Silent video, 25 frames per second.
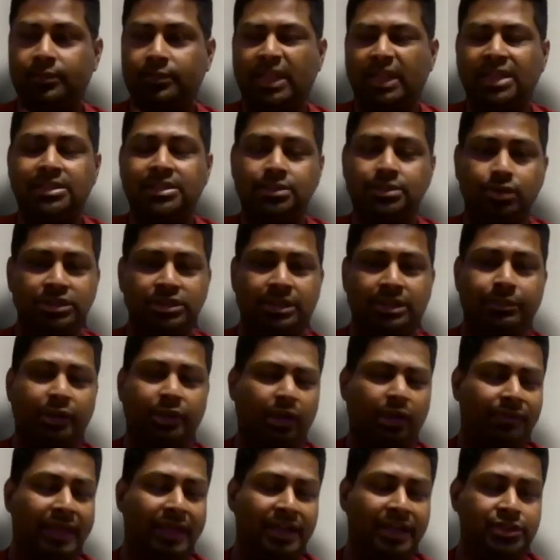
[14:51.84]
So something of
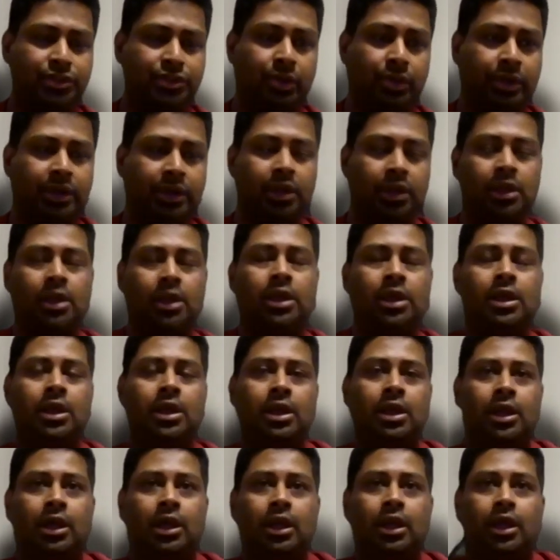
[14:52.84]
that sort.
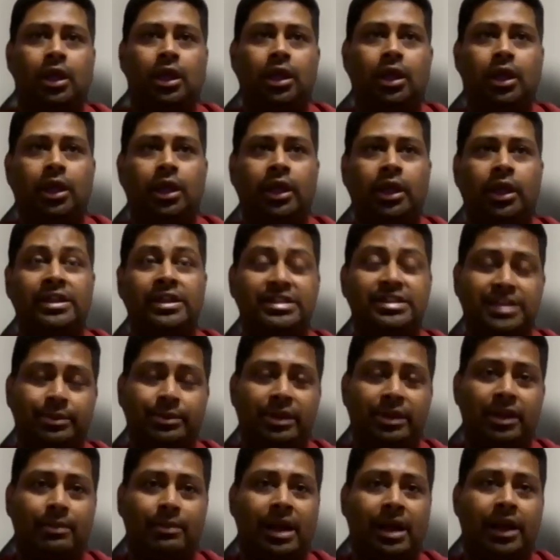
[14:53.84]
In a
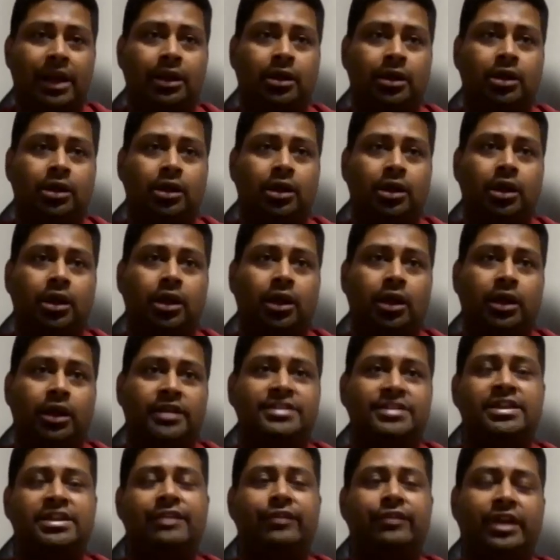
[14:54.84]
similar manner,
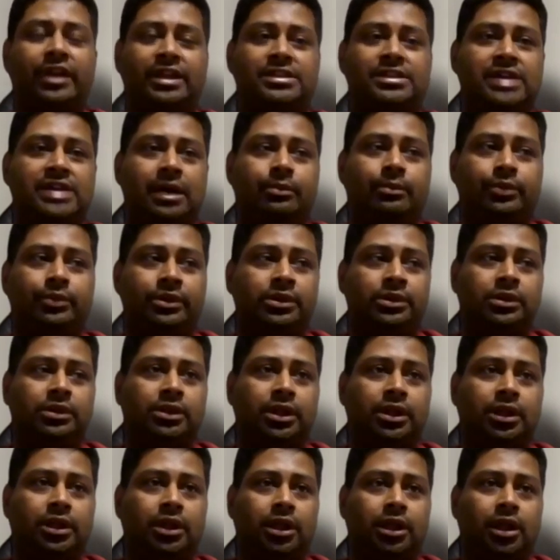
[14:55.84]
say for example,
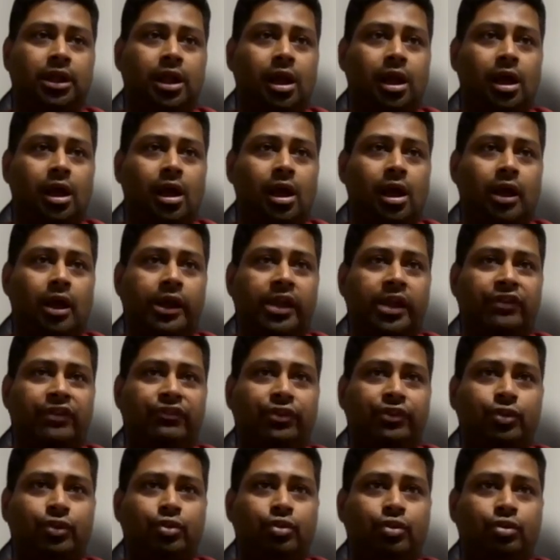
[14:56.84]
if
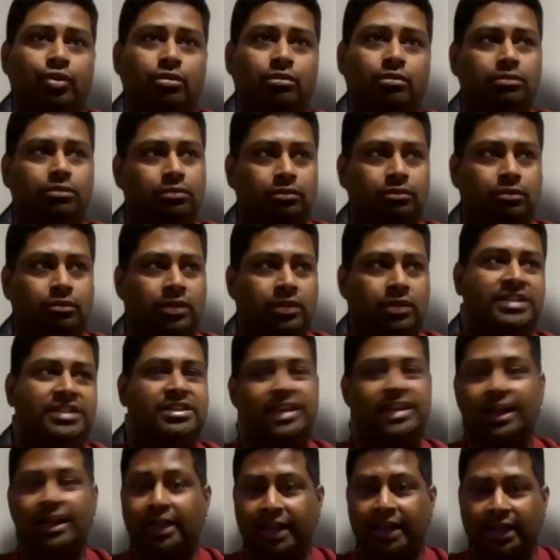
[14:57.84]
you, let's
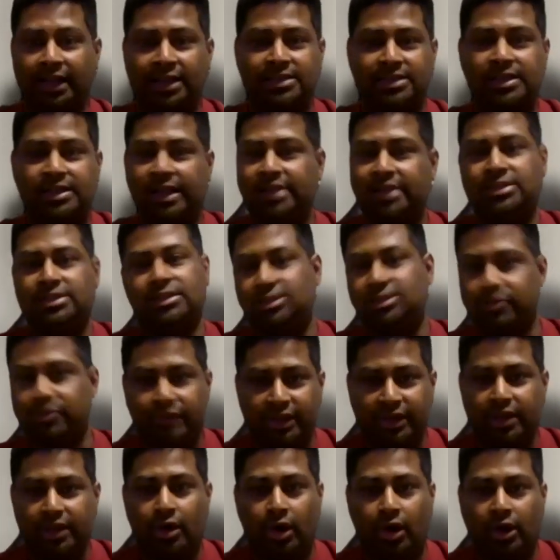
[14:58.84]
take data science, it's a very
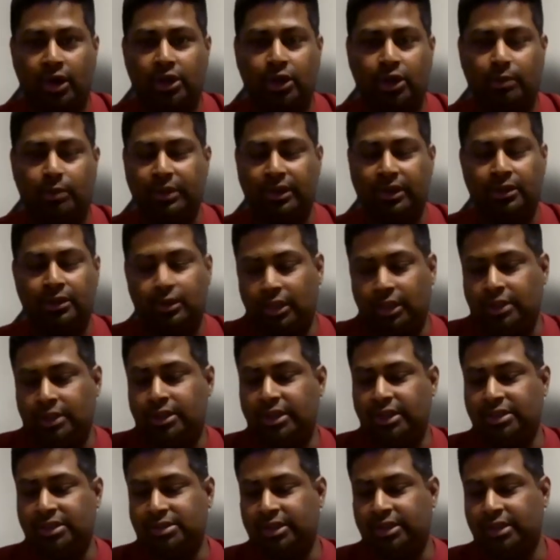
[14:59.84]
hot topic in
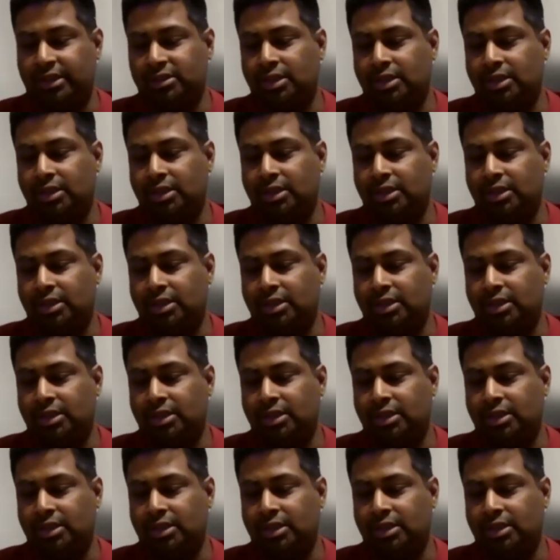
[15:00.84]
these days.